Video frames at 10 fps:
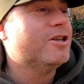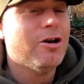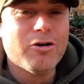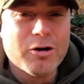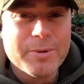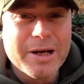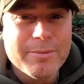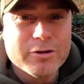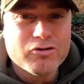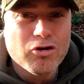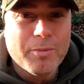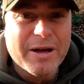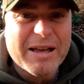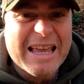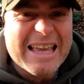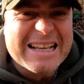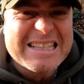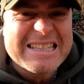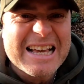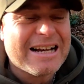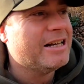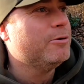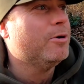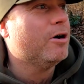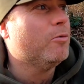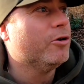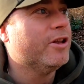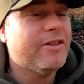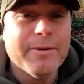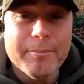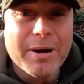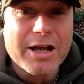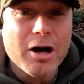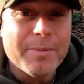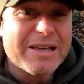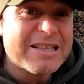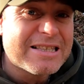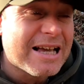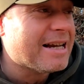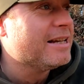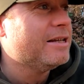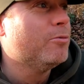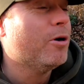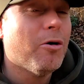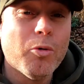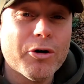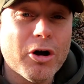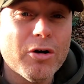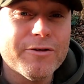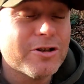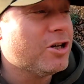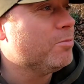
You know, I'm going to be able to drop it exactly where I want and then bait up exactly where I want over the